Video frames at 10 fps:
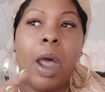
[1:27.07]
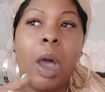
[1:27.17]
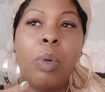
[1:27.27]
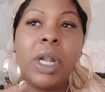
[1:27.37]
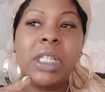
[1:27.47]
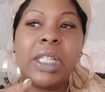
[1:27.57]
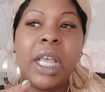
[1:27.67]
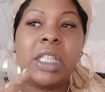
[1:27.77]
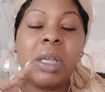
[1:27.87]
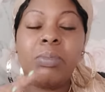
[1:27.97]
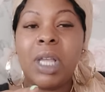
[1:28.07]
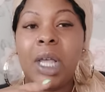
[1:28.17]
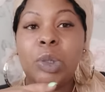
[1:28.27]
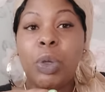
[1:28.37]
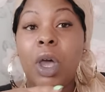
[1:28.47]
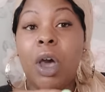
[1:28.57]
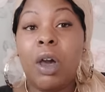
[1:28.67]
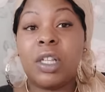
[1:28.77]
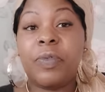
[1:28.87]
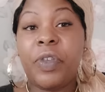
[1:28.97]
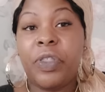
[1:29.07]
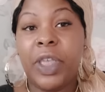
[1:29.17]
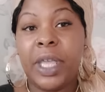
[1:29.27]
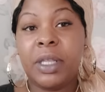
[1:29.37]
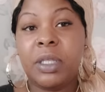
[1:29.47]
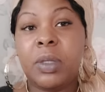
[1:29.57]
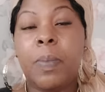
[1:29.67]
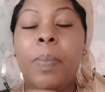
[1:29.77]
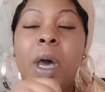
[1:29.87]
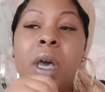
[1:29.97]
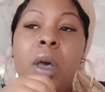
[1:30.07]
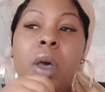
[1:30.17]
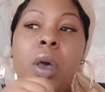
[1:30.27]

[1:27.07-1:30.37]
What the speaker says: I want to say sometimes we ask for things, but